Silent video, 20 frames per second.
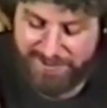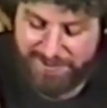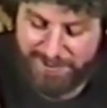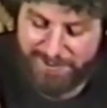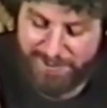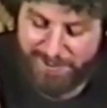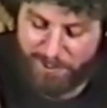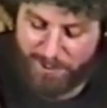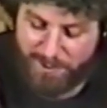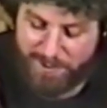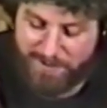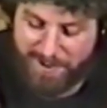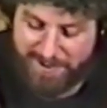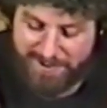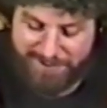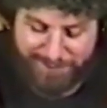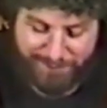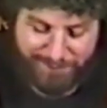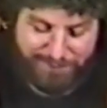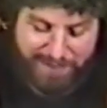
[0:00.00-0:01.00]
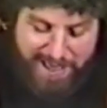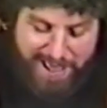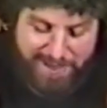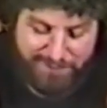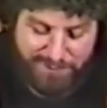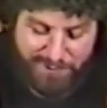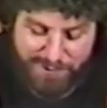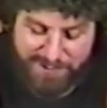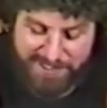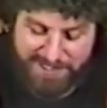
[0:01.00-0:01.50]
It took the Lord about another
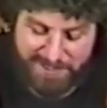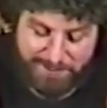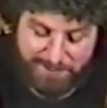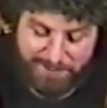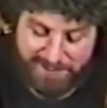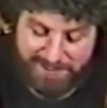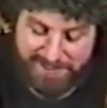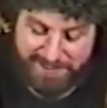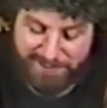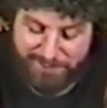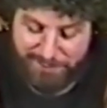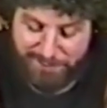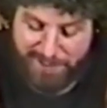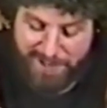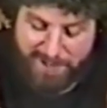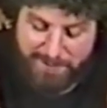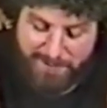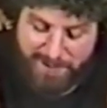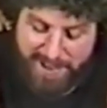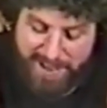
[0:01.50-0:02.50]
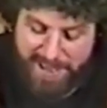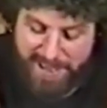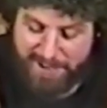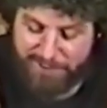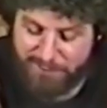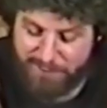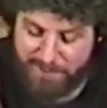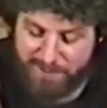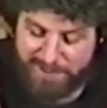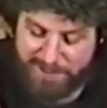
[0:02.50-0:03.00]
five years to completely deflate my
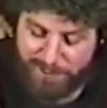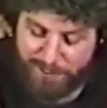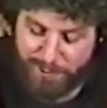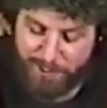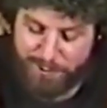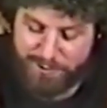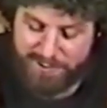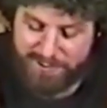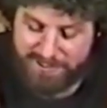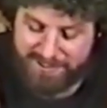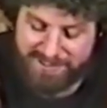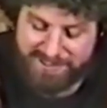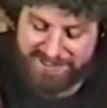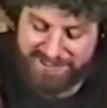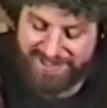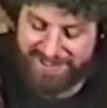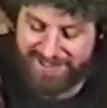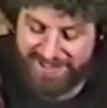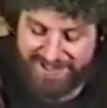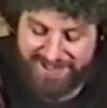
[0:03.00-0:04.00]
head from the delusions